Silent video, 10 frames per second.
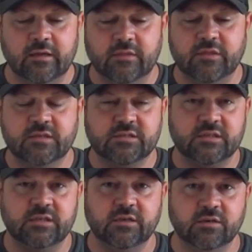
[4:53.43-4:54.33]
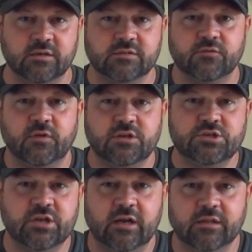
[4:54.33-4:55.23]
This here is a fun
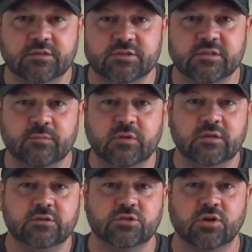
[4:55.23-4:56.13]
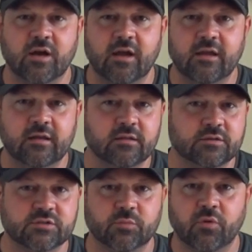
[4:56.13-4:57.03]
challenge, something to try, a little
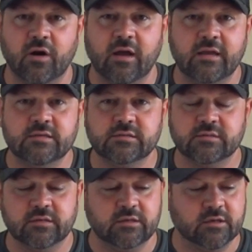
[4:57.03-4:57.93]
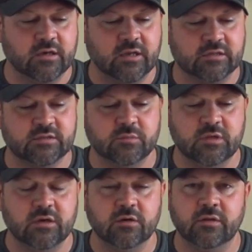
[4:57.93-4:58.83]
surprise. You're going to get some
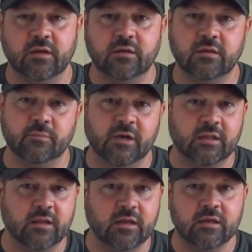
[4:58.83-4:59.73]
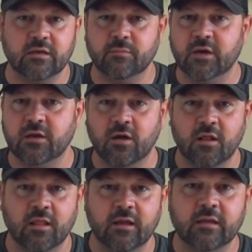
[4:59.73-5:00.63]
gear that you might like and you might
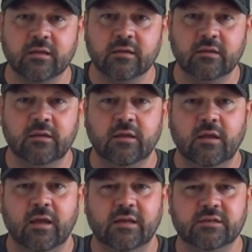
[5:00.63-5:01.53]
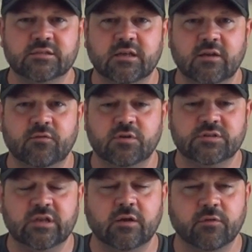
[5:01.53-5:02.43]
not like, and decide for
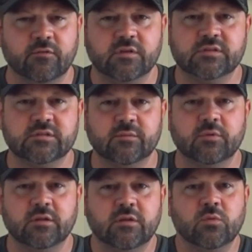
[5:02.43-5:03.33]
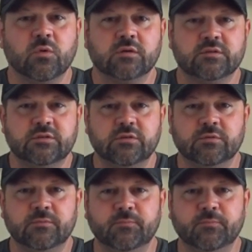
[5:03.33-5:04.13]
yourself if this is something that you want to do.